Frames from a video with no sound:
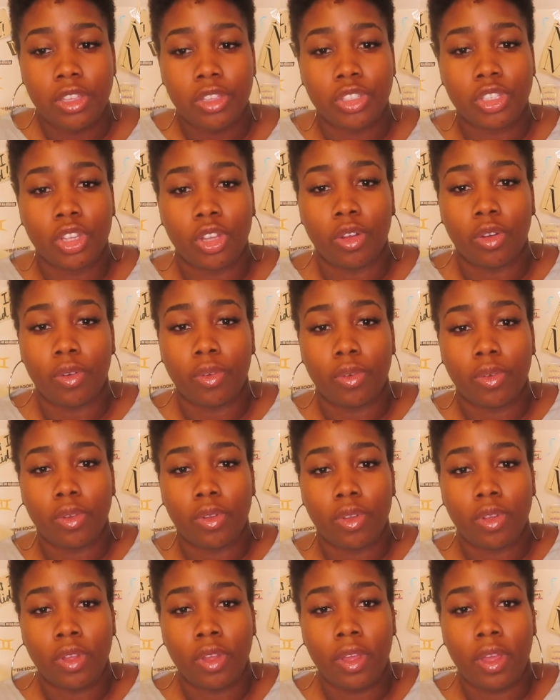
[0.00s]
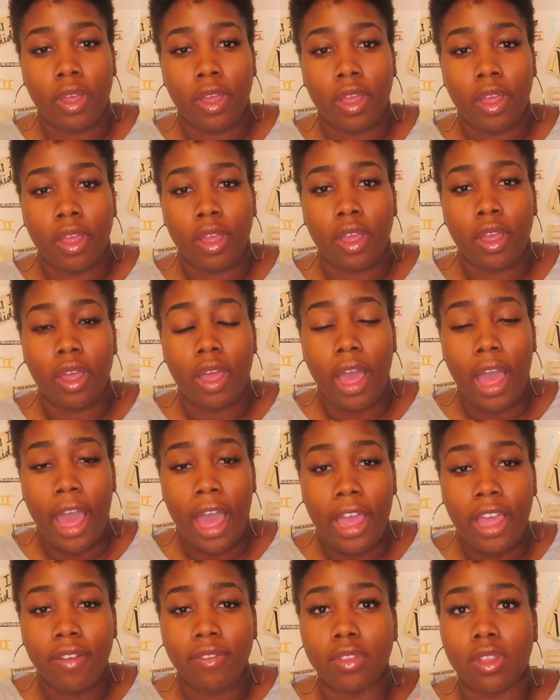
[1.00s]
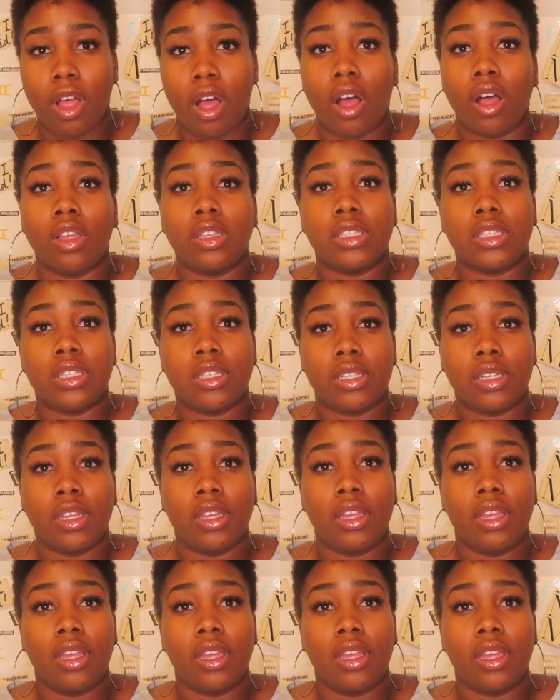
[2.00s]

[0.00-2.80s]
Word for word: So I have lost